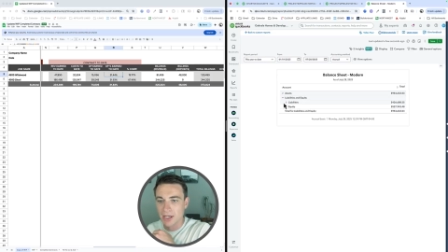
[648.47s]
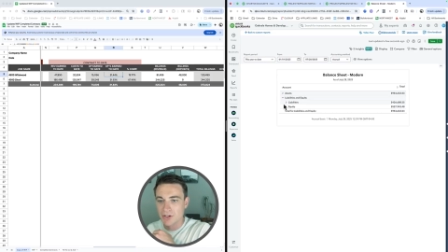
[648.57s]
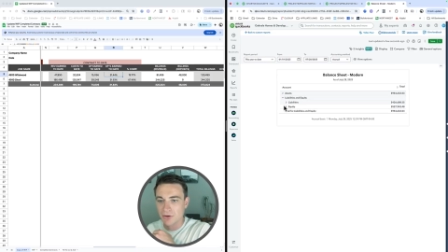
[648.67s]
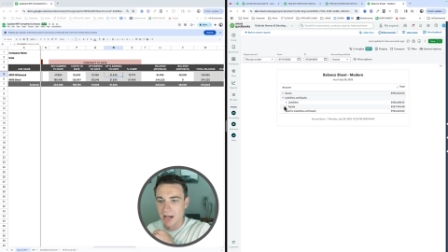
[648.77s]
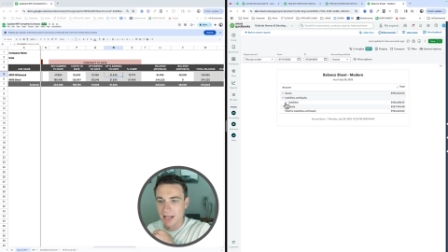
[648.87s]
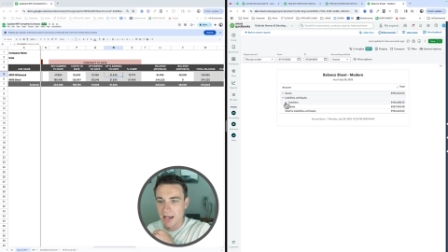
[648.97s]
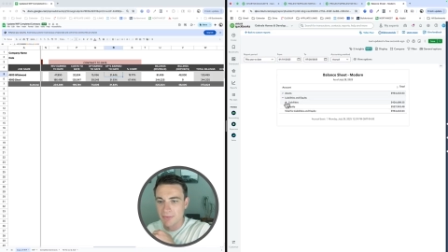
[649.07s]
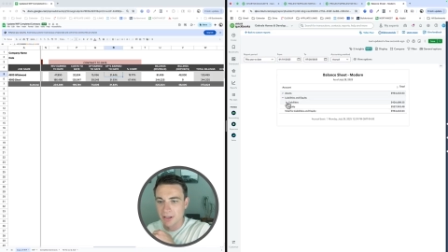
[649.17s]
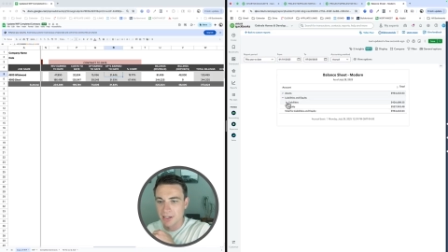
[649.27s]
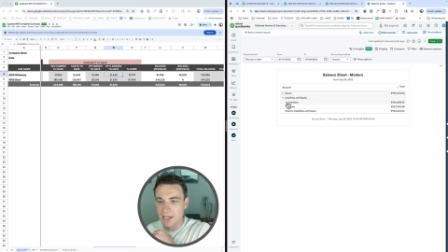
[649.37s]
So in my
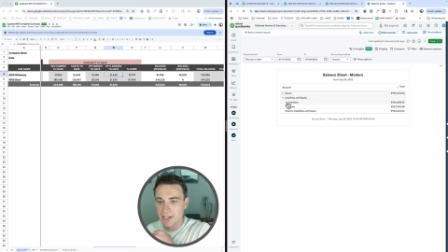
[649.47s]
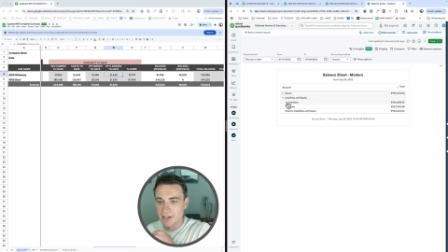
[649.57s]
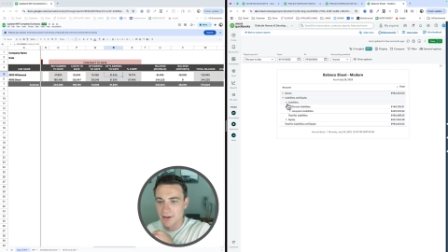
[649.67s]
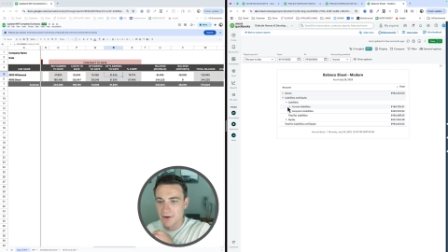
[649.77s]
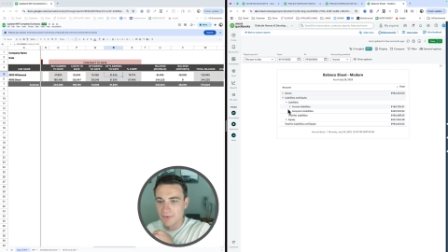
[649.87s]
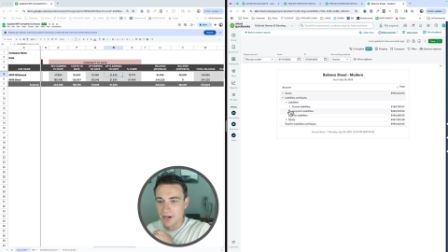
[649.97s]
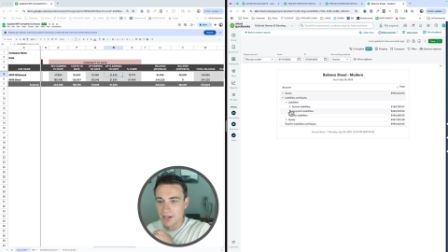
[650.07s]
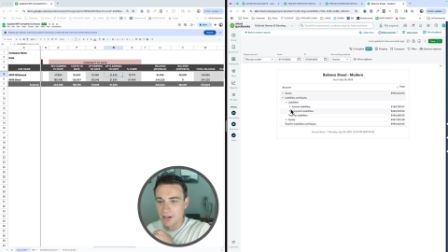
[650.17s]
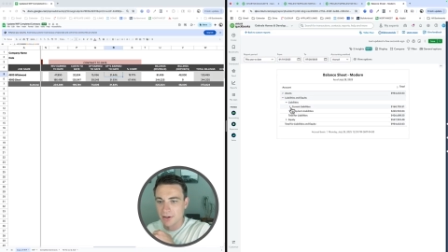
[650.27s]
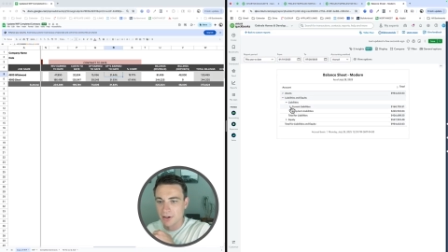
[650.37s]
liabilities, right
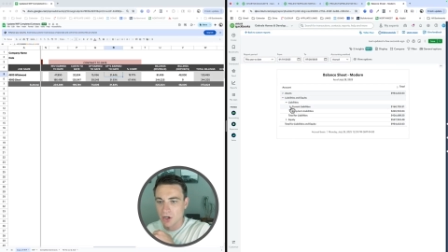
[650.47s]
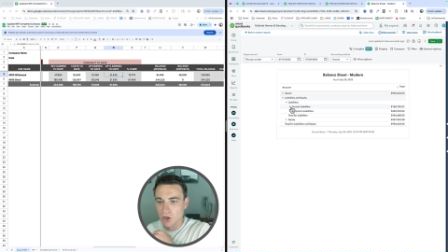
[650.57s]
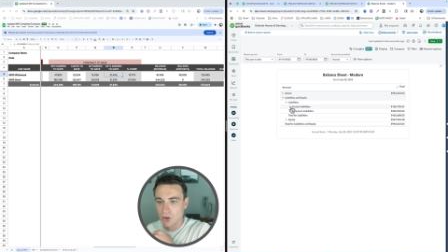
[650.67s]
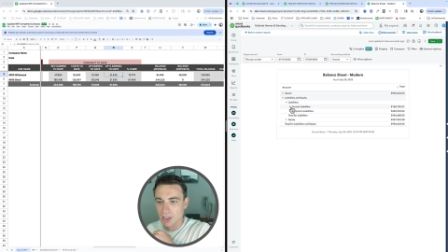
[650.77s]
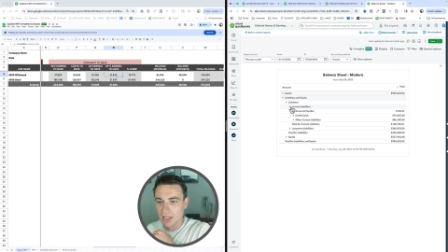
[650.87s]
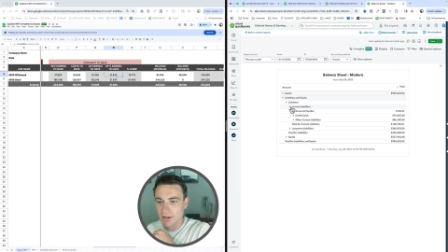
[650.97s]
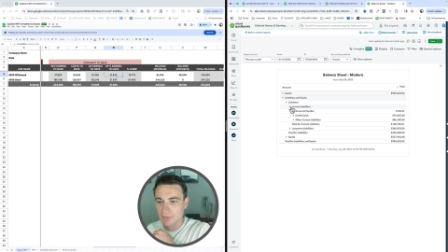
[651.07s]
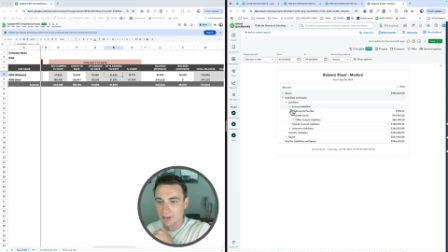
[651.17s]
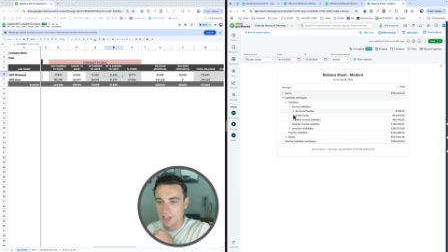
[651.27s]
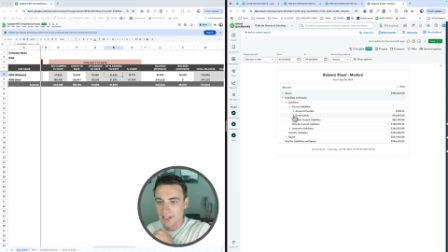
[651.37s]
here, current
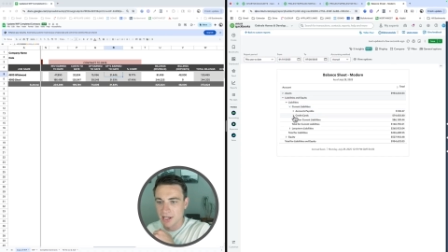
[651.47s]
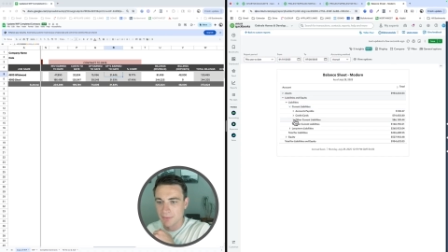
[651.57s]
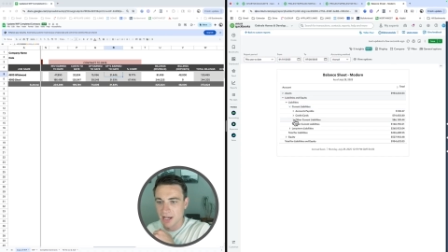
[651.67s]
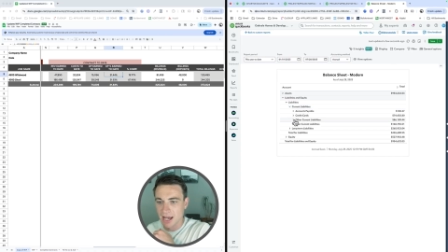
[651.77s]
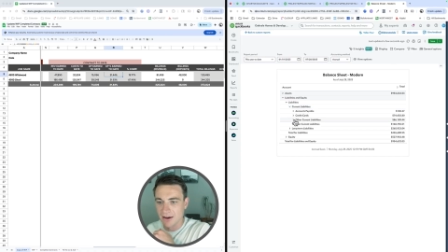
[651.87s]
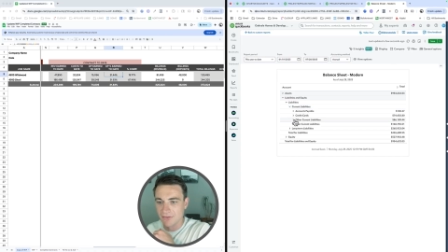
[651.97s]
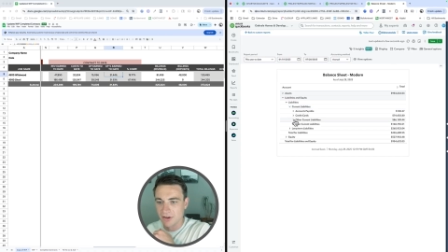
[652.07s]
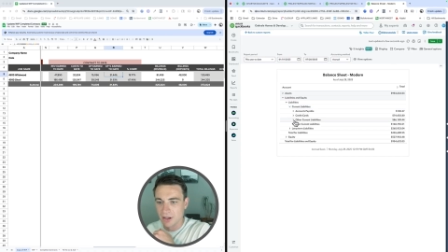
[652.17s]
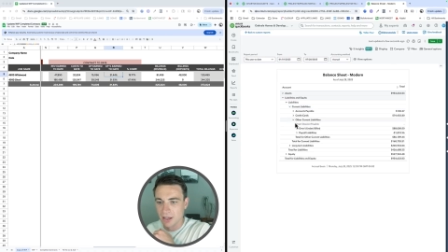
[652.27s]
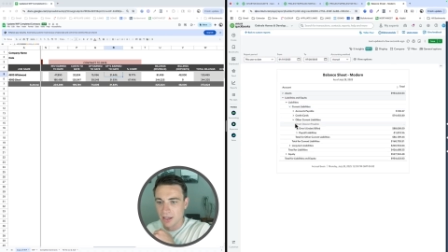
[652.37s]
liabilities, I'm going to have
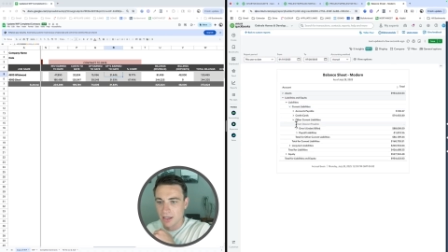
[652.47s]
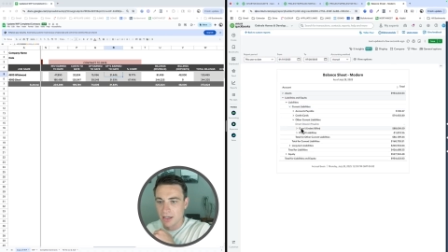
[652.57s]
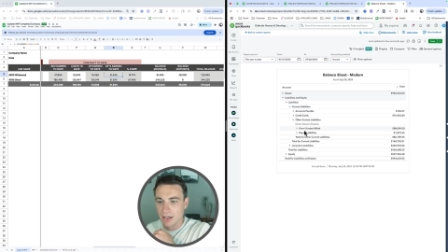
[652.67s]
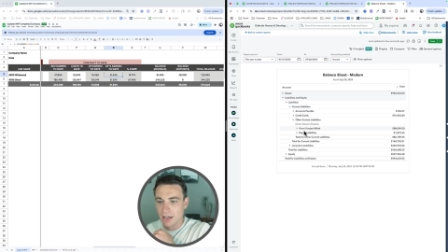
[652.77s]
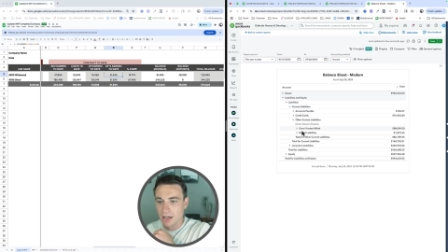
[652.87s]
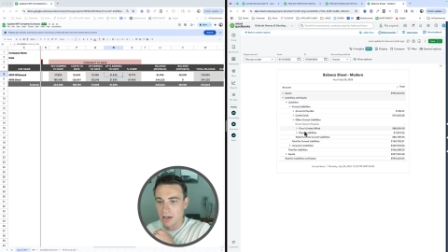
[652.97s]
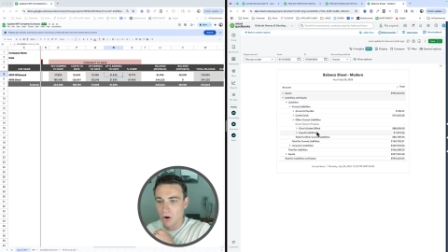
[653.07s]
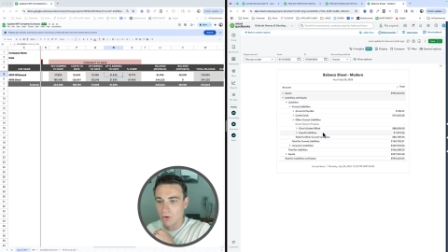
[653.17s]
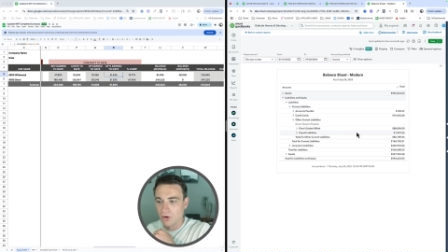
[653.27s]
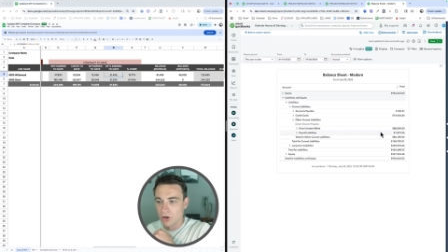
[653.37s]

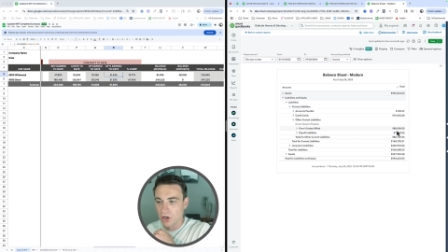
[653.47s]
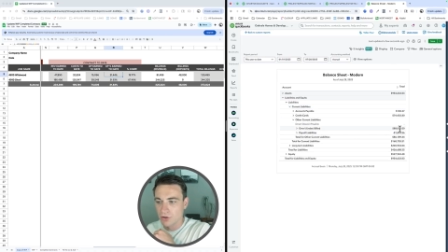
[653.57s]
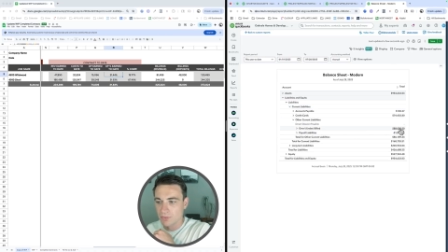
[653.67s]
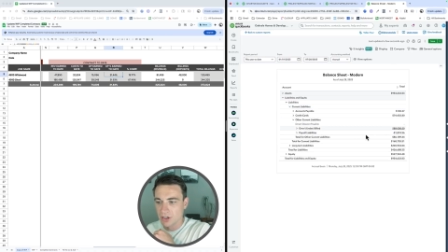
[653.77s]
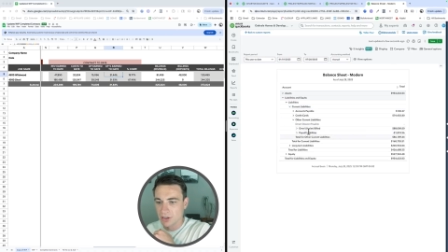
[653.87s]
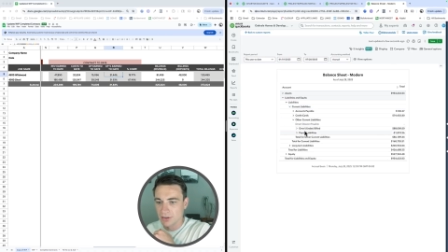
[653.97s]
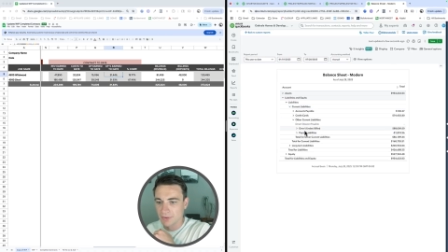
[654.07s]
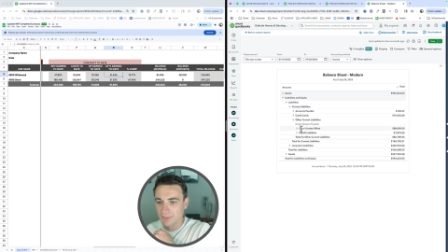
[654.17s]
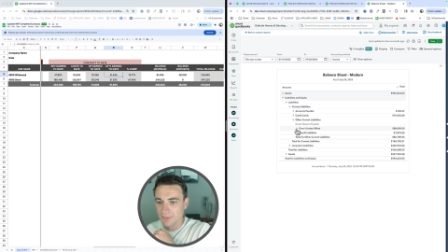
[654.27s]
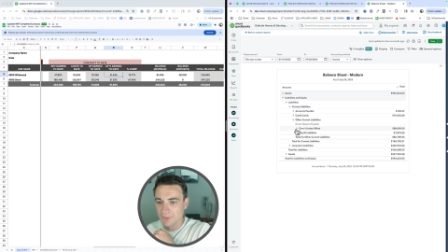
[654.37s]
over and under build
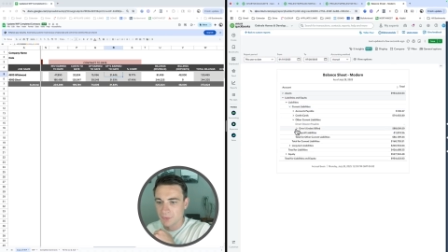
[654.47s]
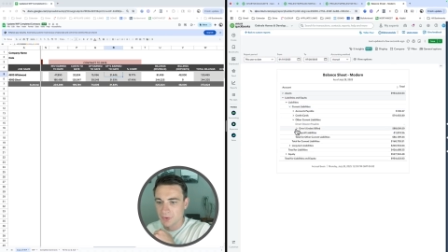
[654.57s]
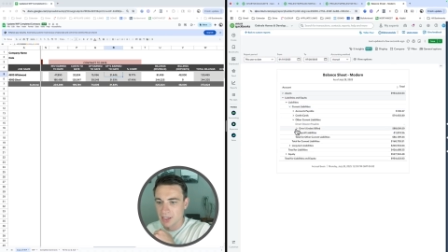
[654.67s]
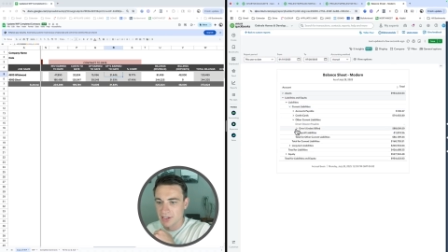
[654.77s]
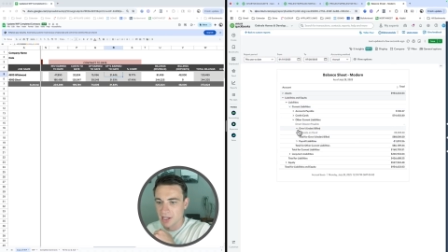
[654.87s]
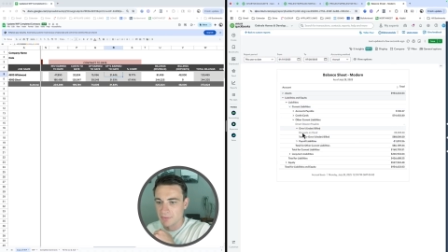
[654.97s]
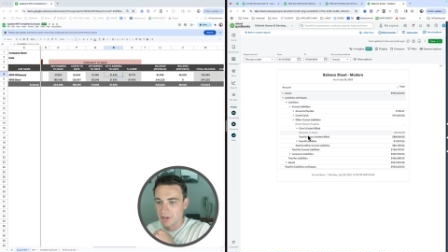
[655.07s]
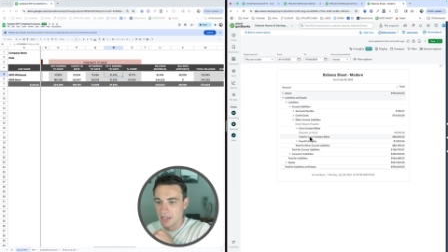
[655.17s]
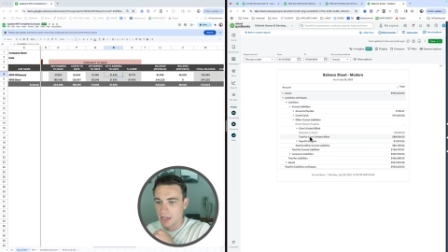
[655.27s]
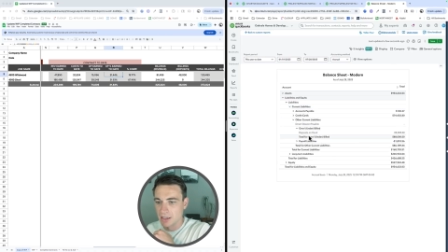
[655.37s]
is going to
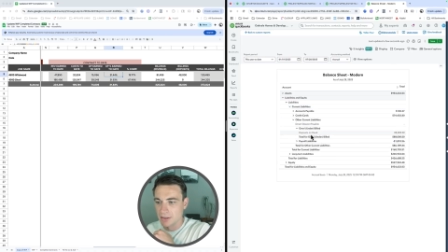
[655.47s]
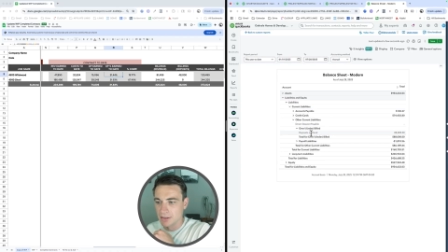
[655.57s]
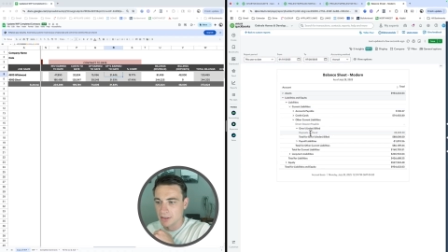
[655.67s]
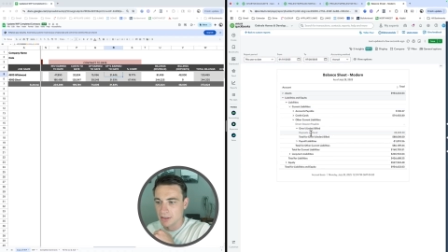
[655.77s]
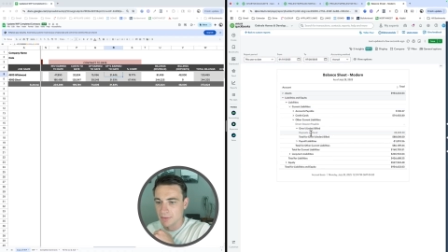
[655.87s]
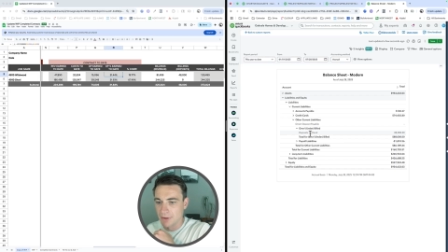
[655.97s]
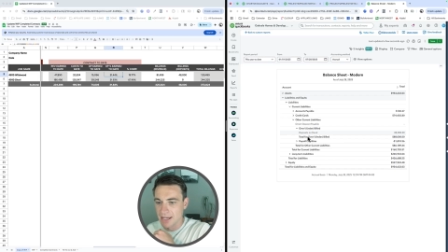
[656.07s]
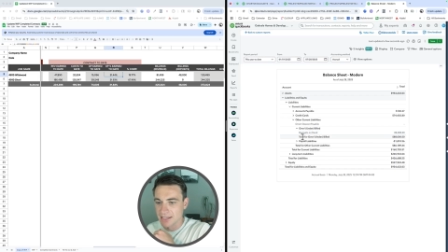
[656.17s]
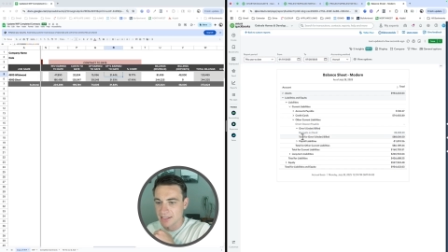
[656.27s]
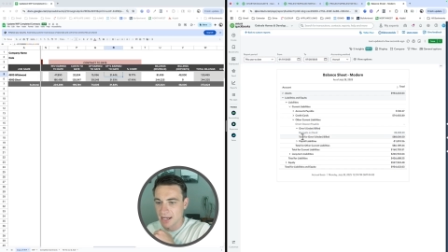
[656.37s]
be a
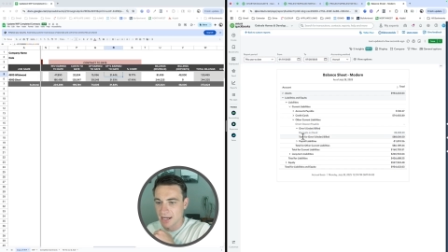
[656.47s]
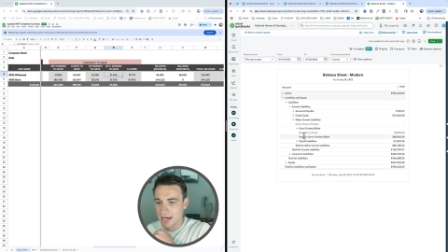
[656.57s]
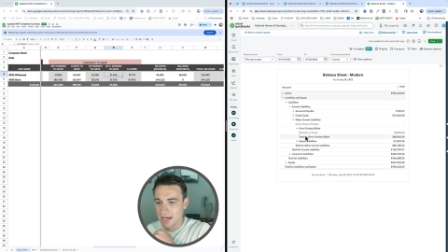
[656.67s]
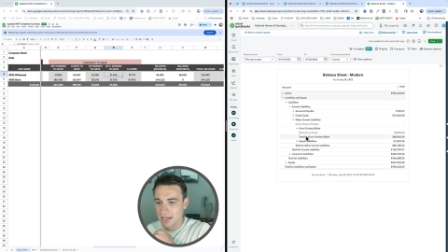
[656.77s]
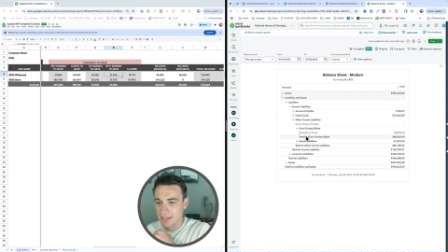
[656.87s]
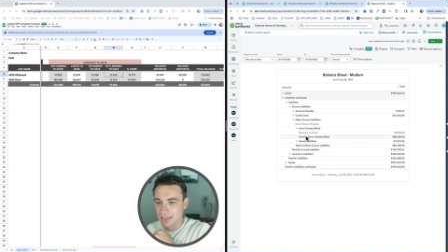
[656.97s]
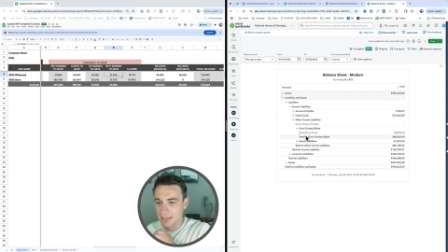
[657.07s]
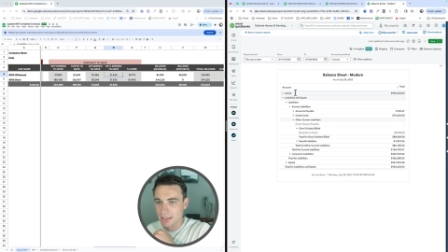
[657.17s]
deposits on hand